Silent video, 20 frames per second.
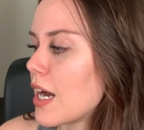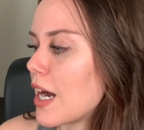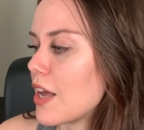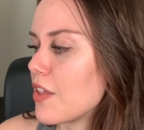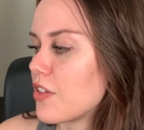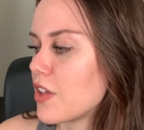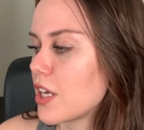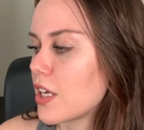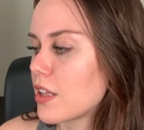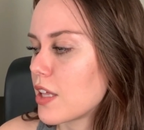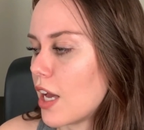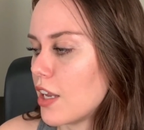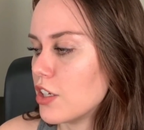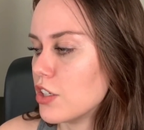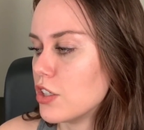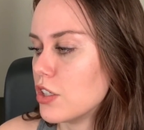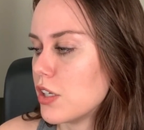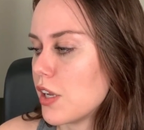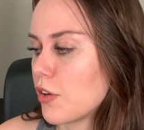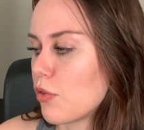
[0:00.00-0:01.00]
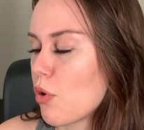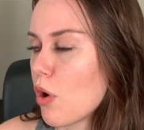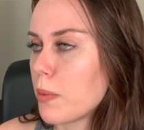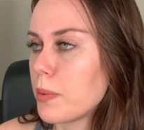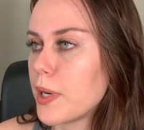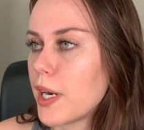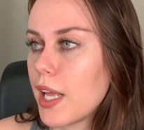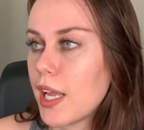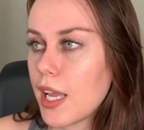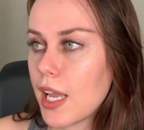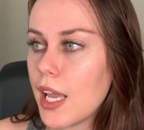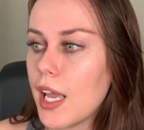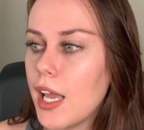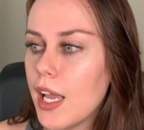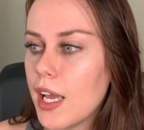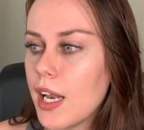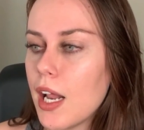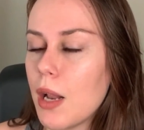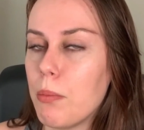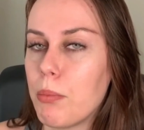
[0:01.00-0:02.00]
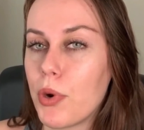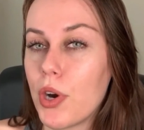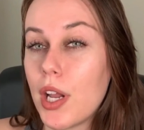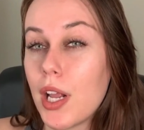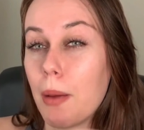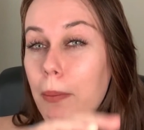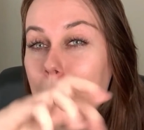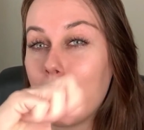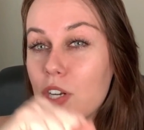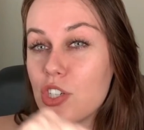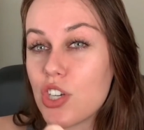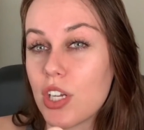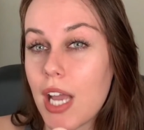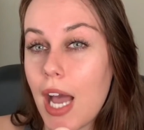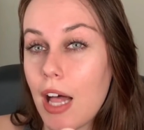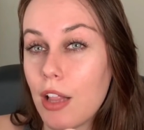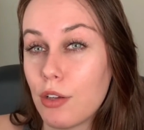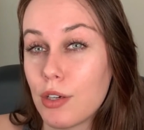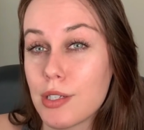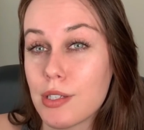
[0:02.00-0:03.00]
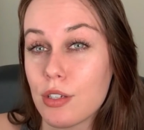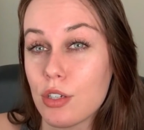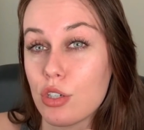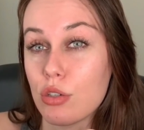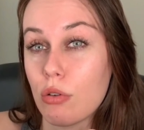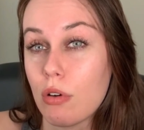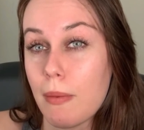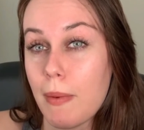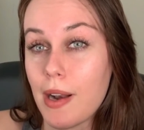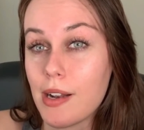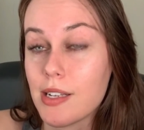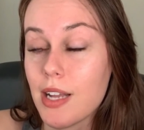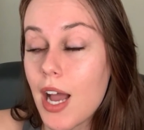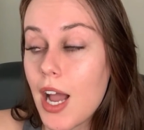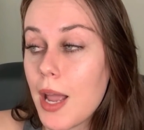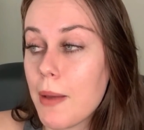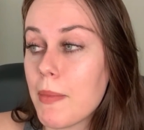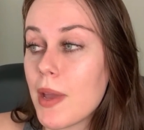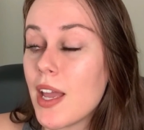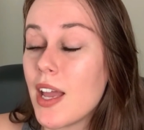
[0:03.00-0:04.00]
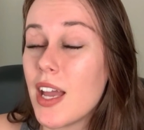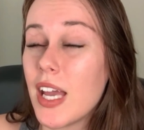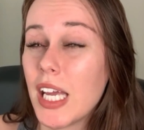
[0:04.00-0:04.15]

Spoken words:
I think that incorporating HIIT and burning a bunch of calories in a short amount of time